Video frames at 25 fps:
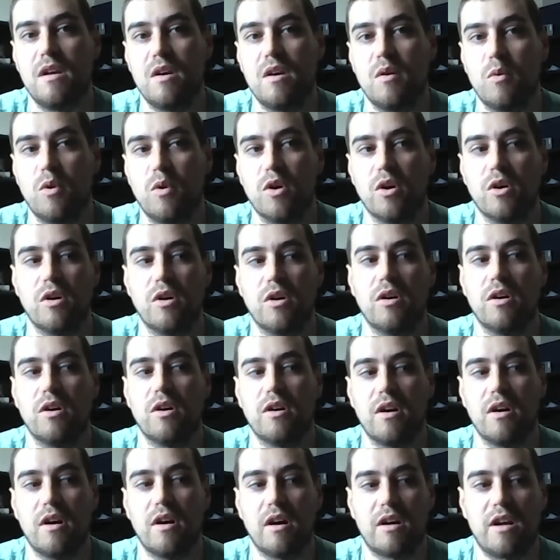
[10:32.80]
We're
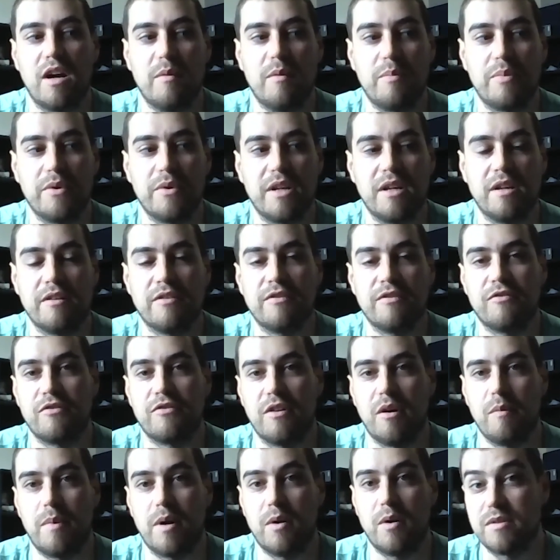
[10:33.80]
a company of
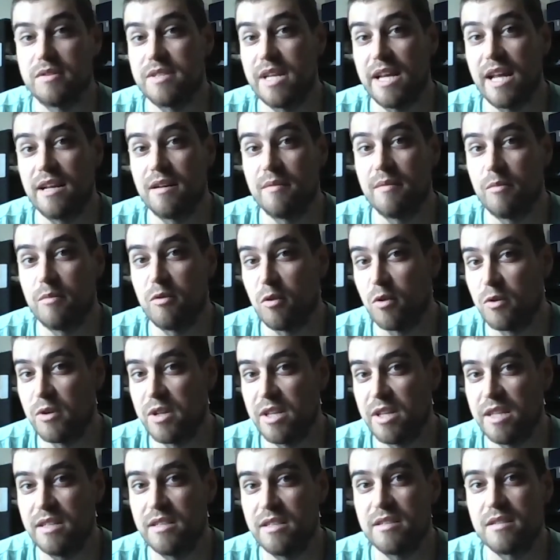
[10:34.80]
about 10
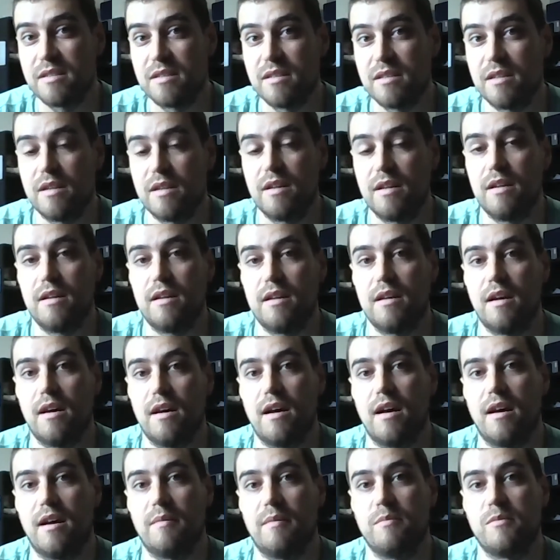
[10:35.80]
employees.
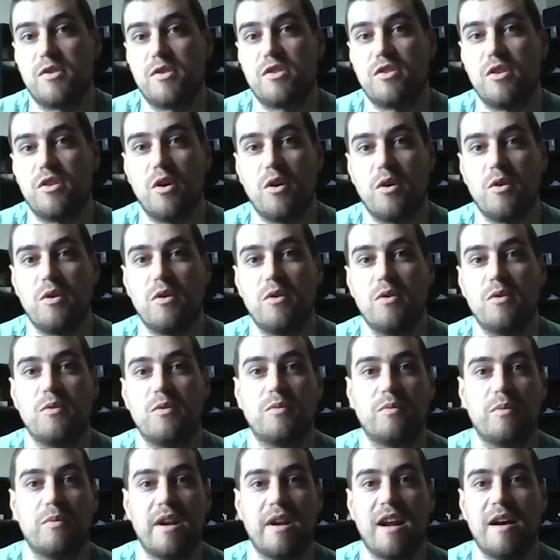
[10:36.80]

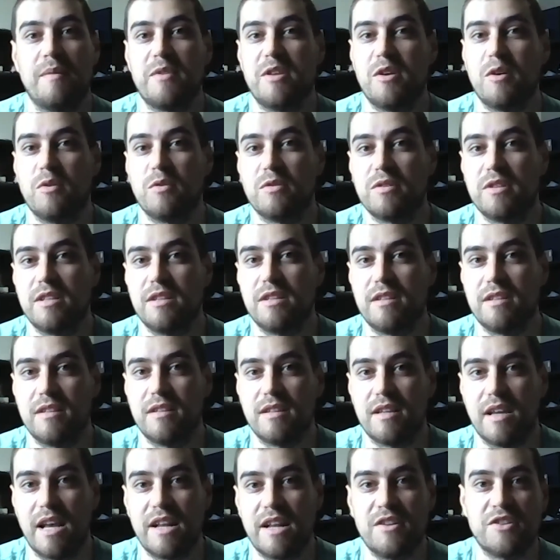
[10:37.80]
And I'm the only
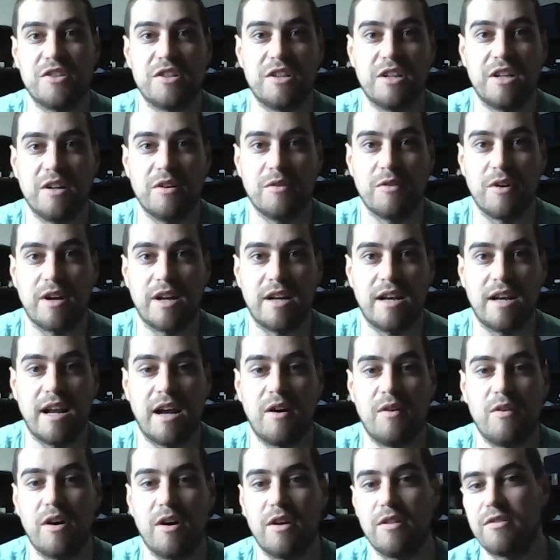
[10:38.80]
engineer right
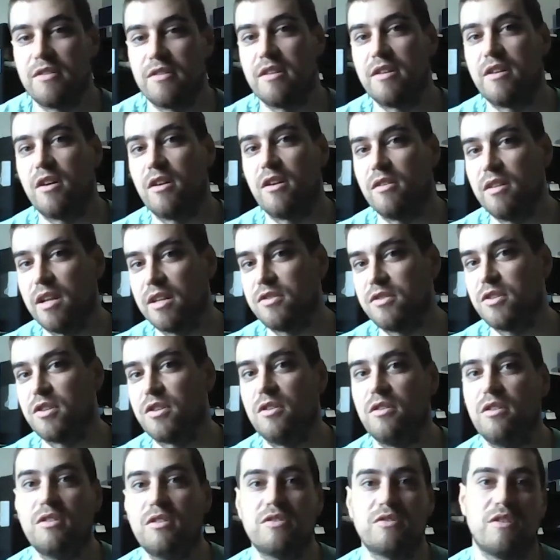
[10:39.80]
now other than our
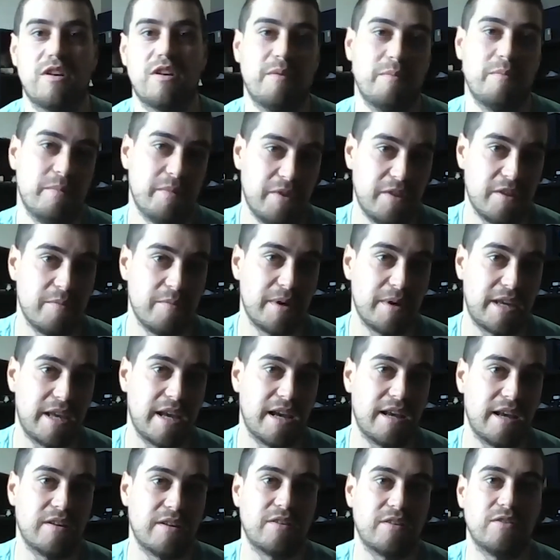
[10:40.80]
electrical, so I'm the
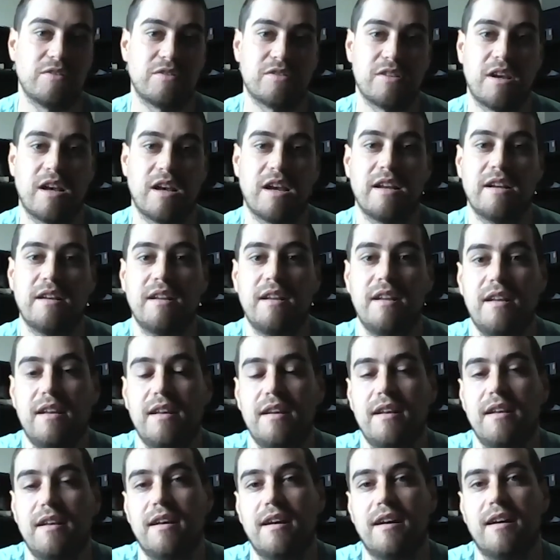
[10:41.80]
mechanical
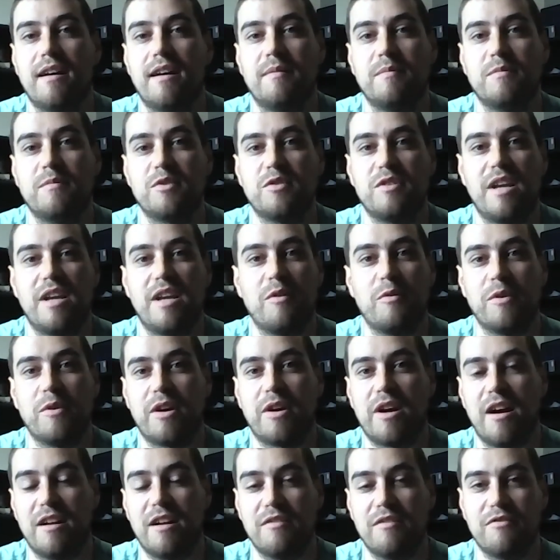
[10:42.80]
side. So yeah, we're
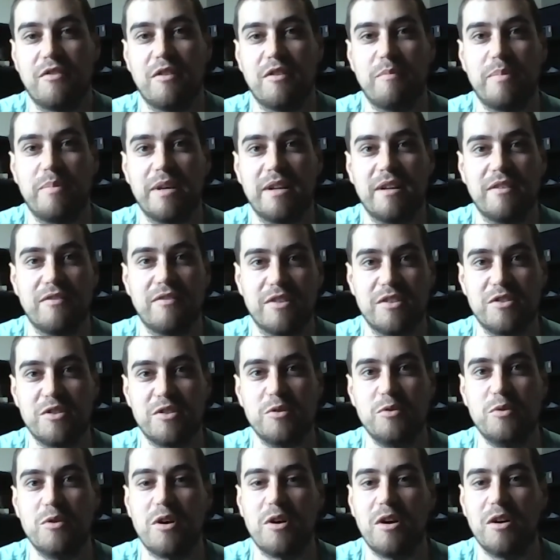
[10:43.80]
kind of a bit of a
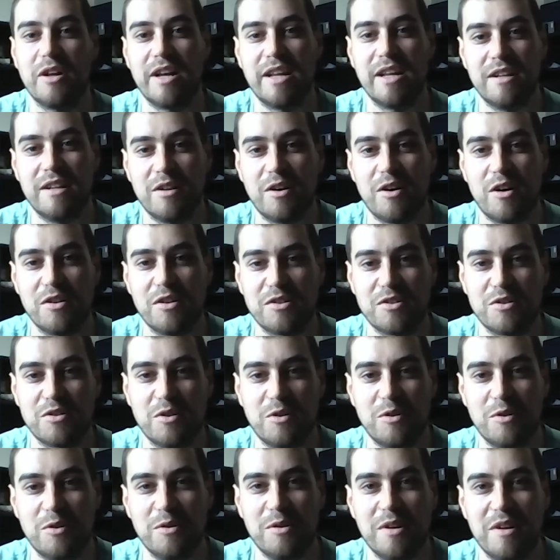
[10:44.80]
do all end all.
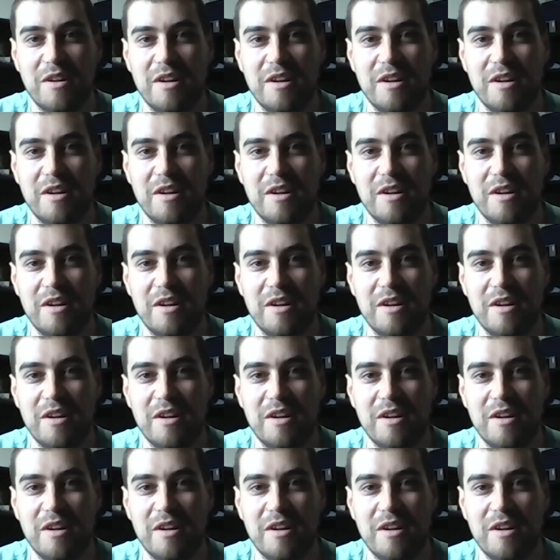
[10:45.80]
So